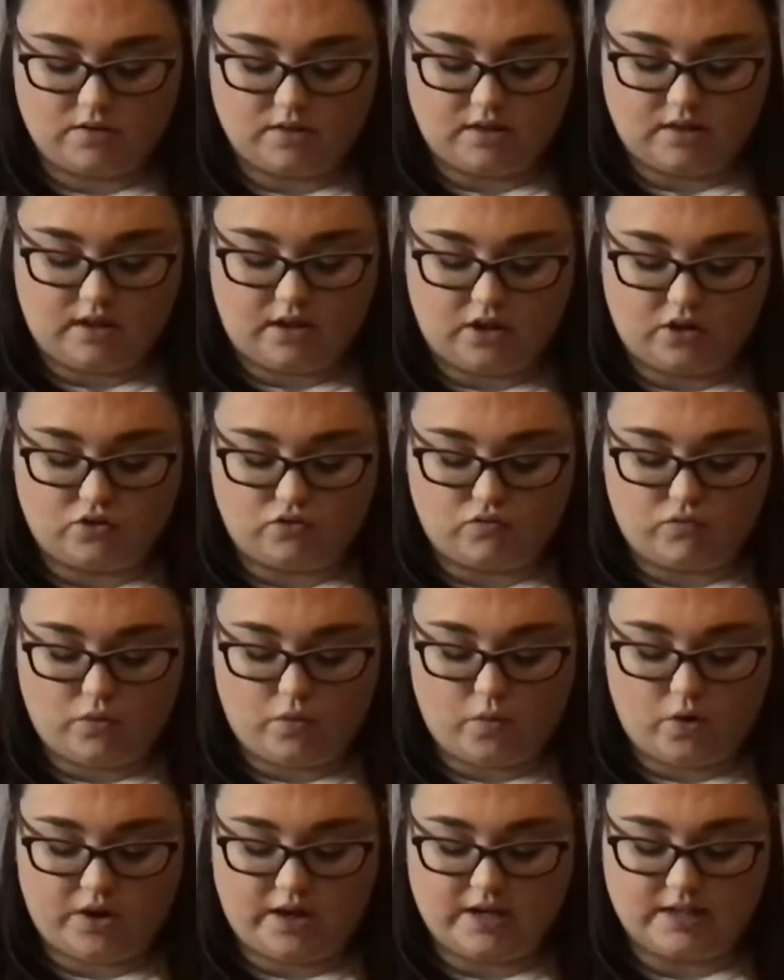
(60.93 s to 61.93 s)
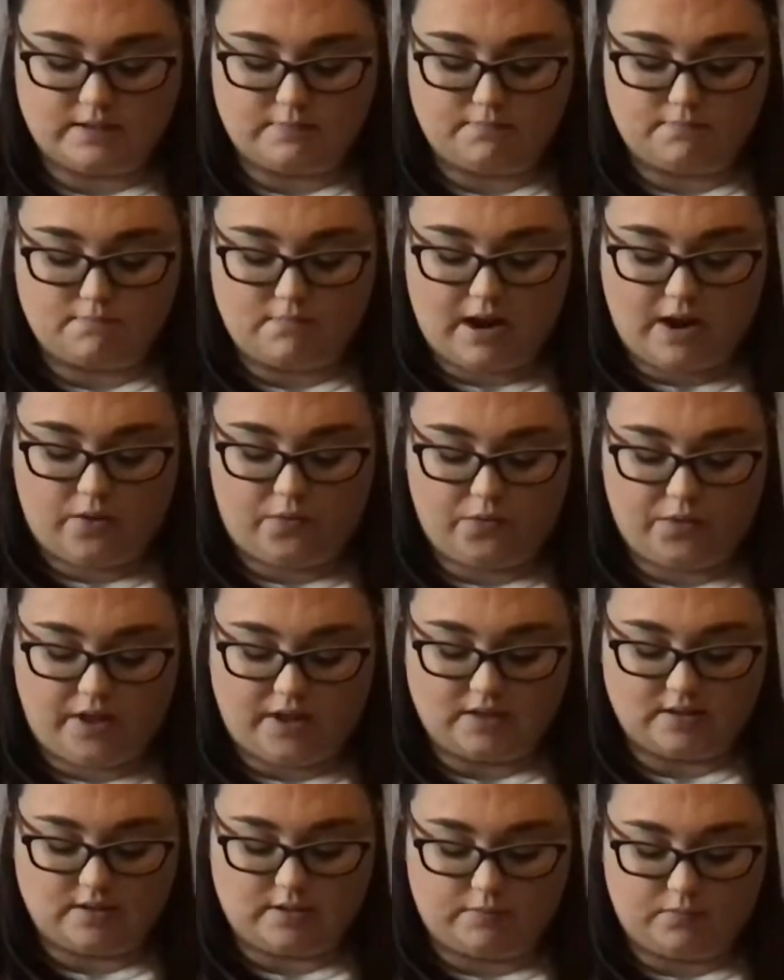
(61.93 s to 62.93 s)
and then I drew on his mouth and
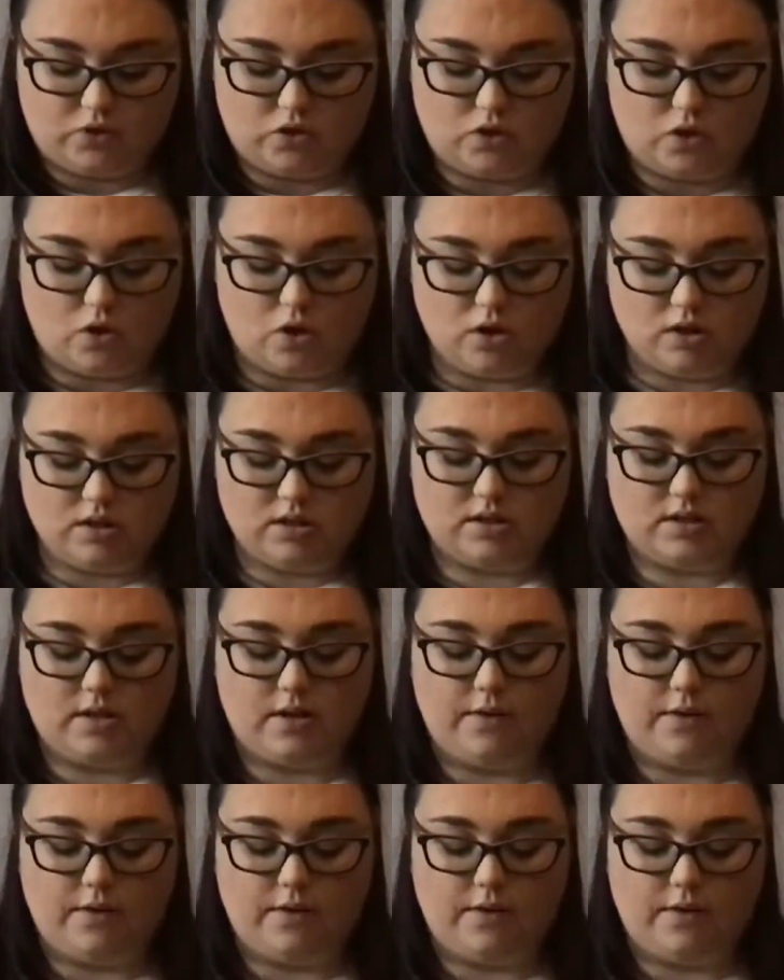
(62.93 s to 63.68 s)
some dots.